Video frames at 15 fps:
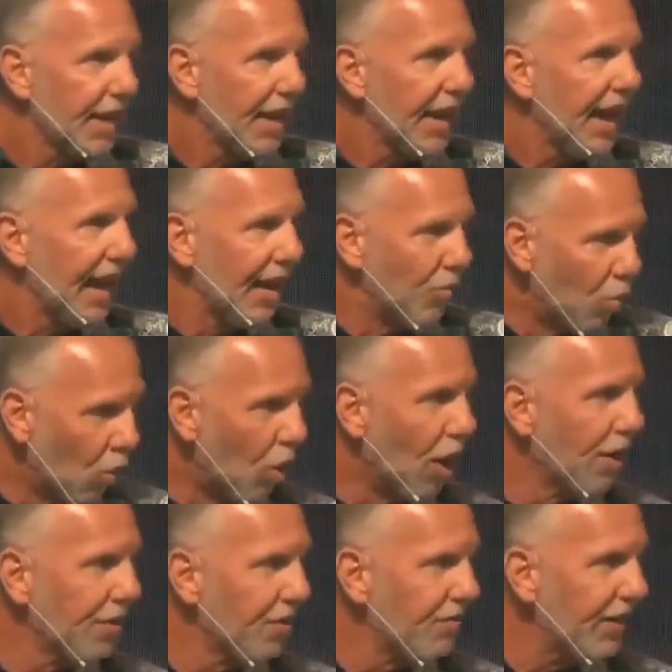and won
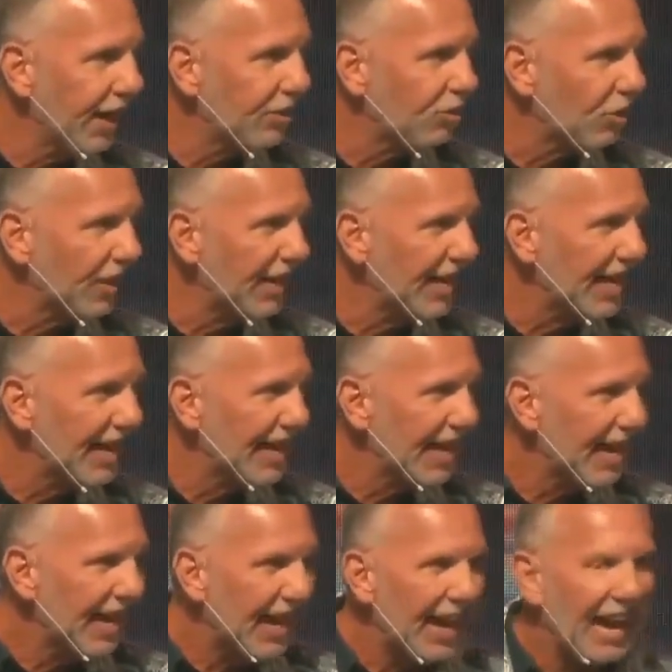the victory,
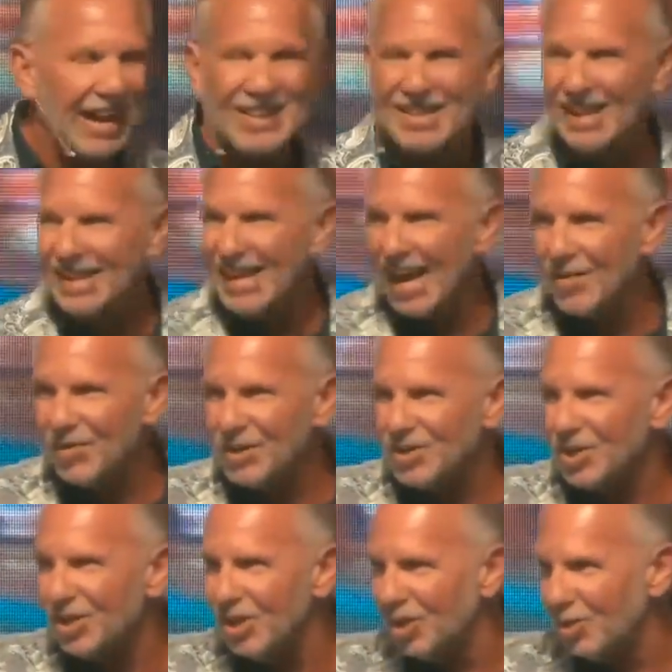and then gave it to
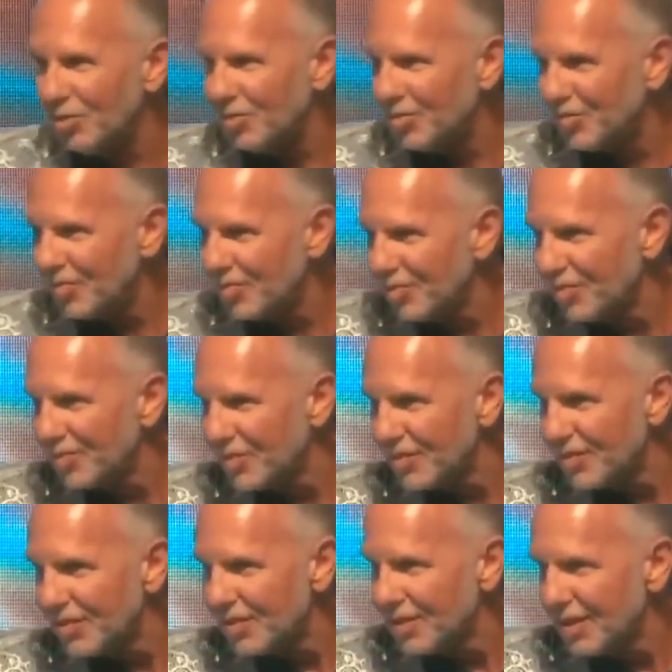you.
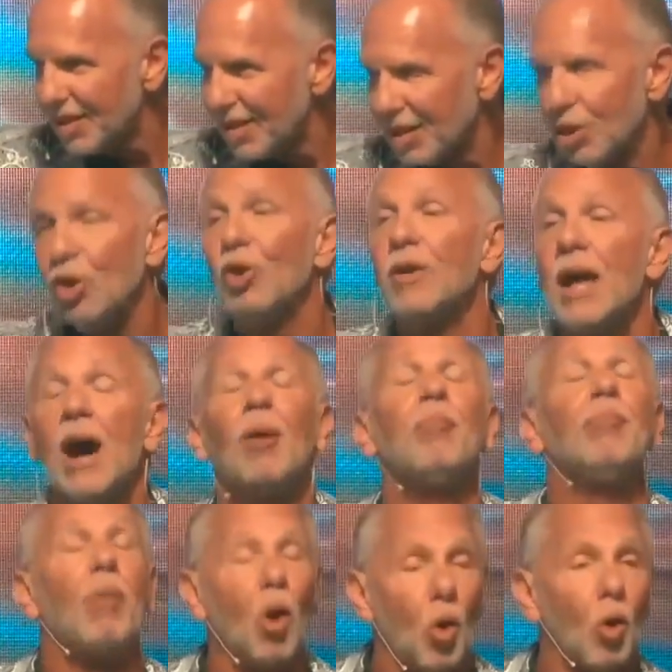You're now
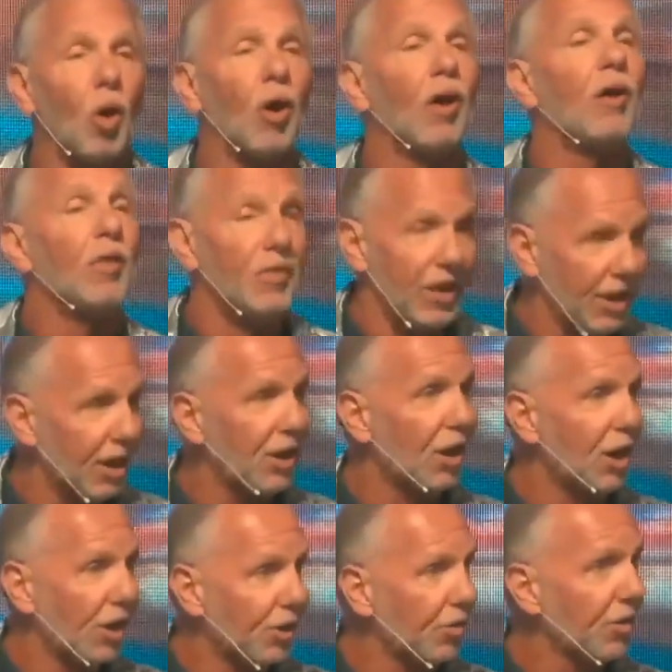more than a
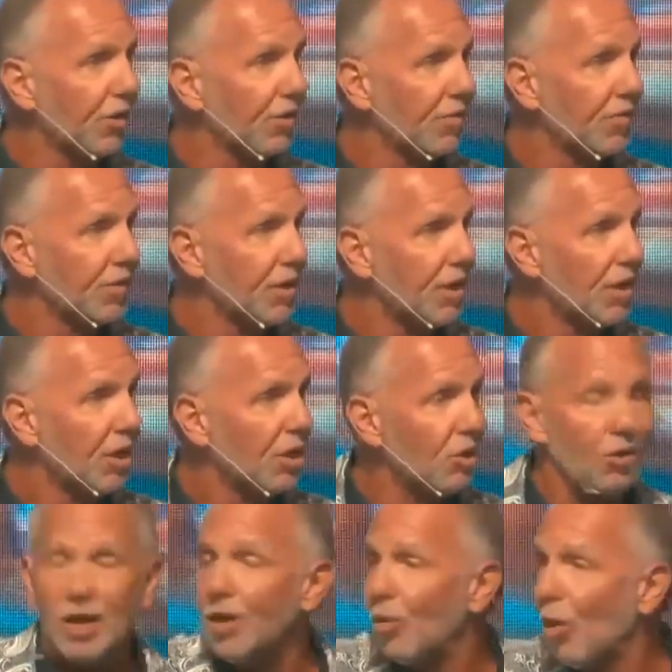conqueror. You
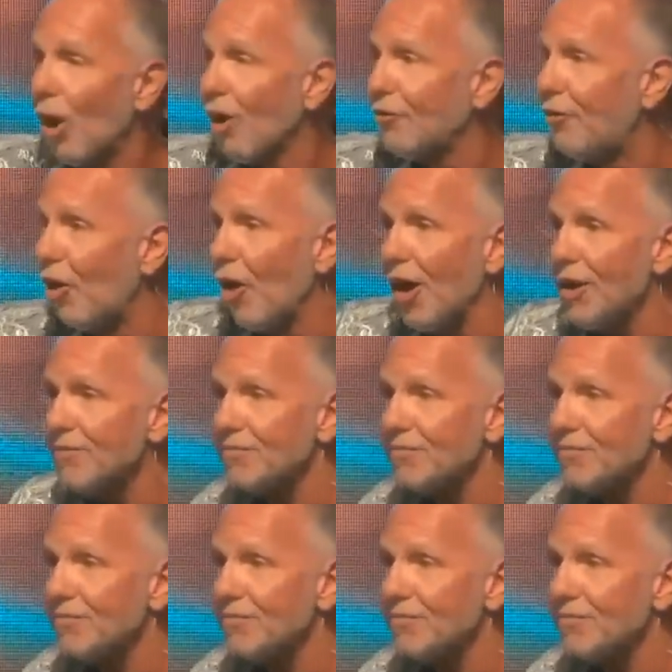didn't work for it.